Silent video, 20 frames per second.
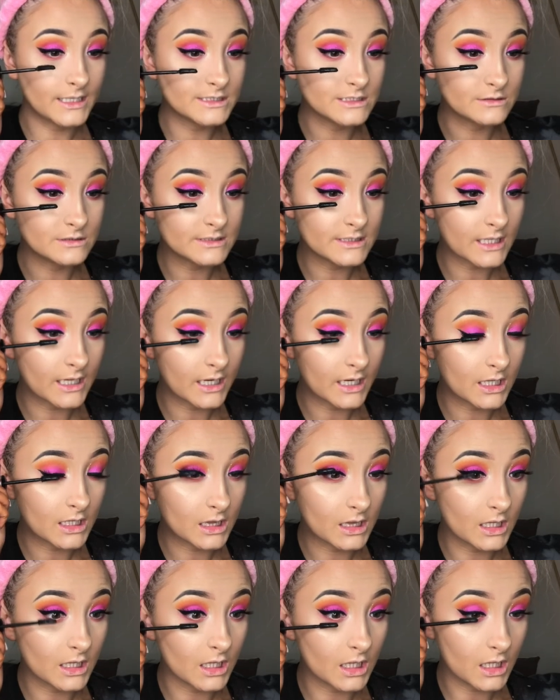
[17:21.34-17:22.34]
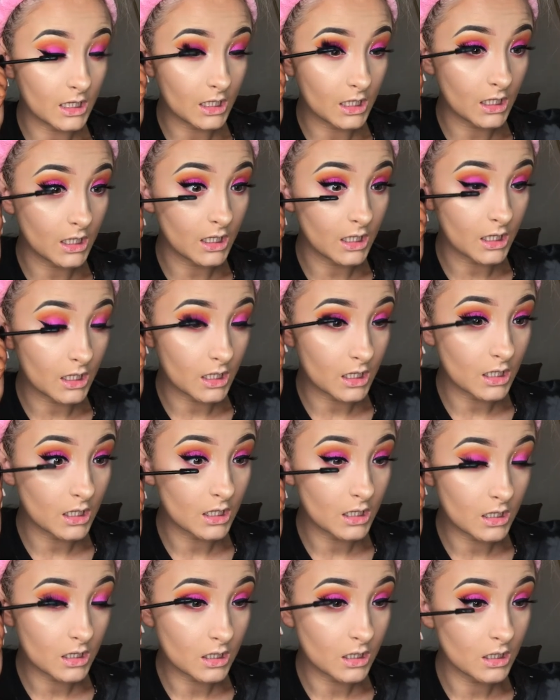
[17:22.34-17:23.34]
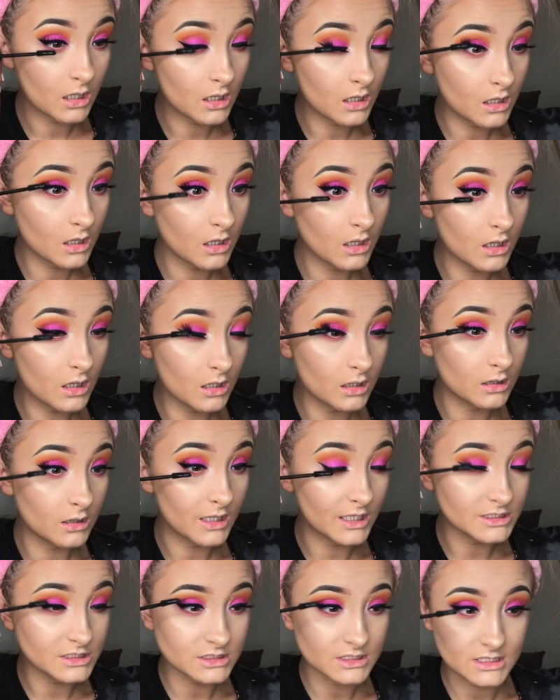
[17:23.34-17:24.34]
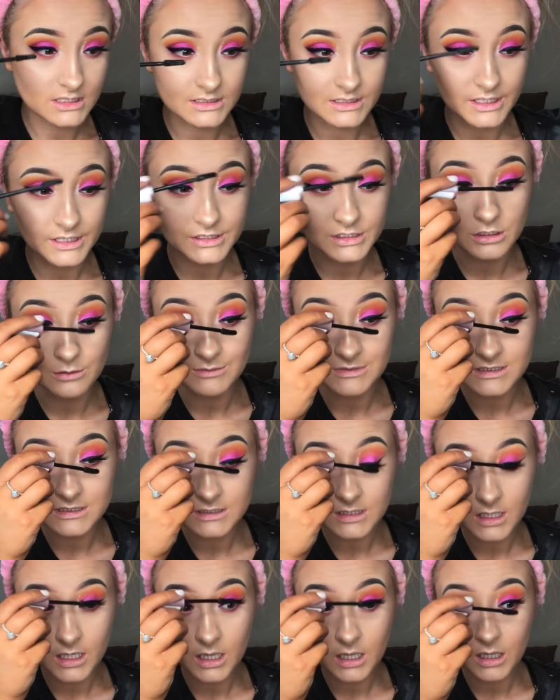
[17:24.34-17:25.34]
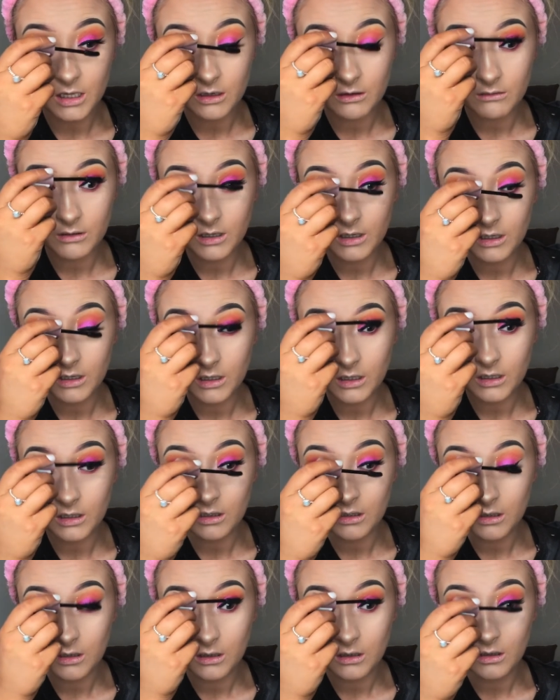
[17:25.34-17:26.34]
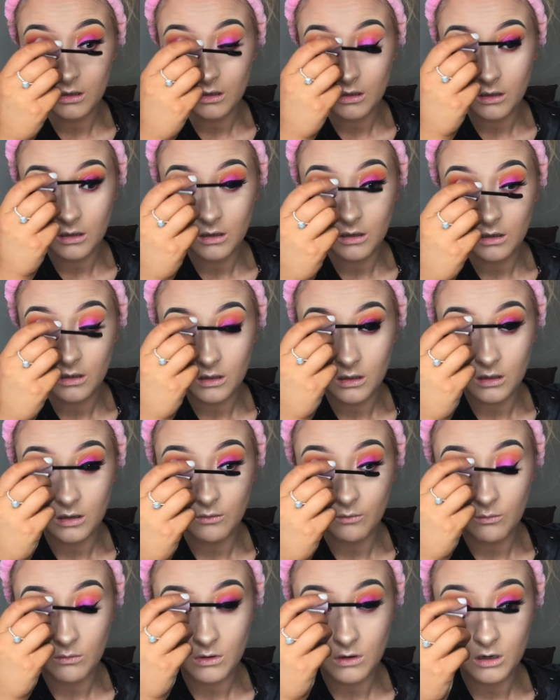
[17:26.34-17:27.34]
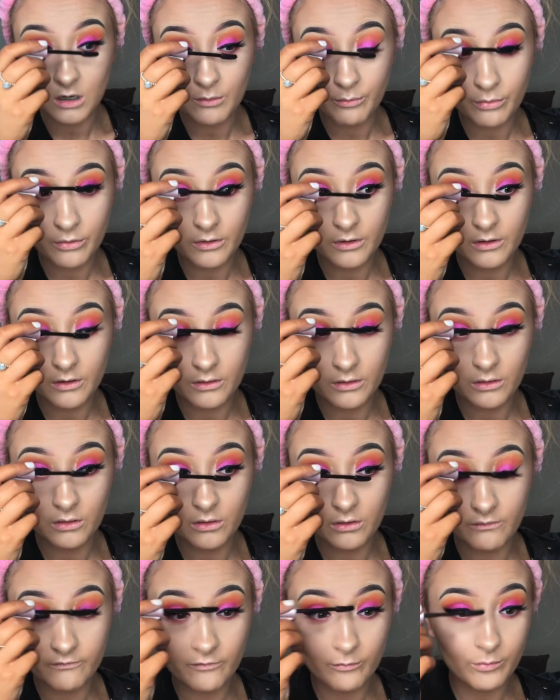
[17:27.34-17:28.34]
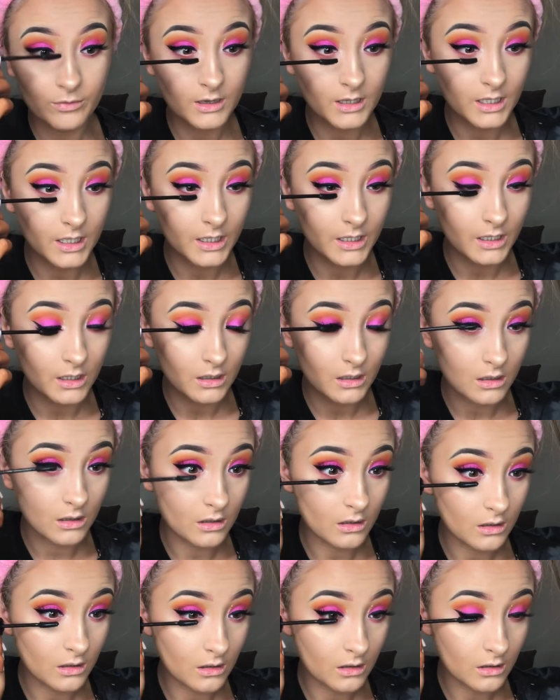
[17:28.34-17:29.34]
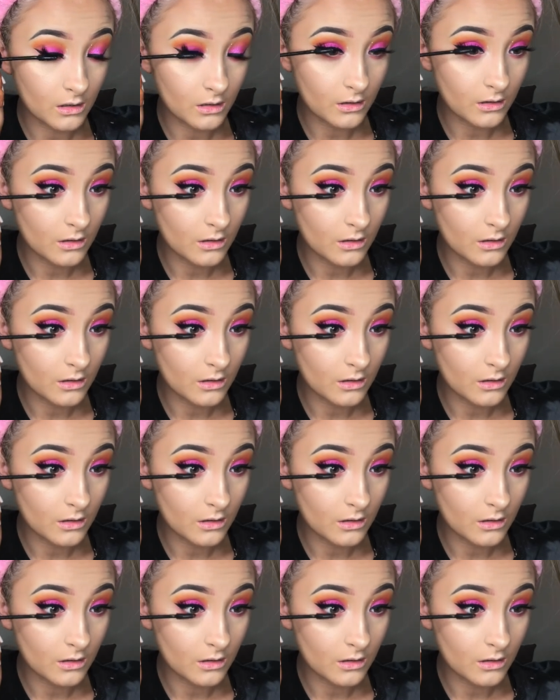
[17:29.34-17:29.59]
So taking the Lash Sensational mascara in waterproof, applying it on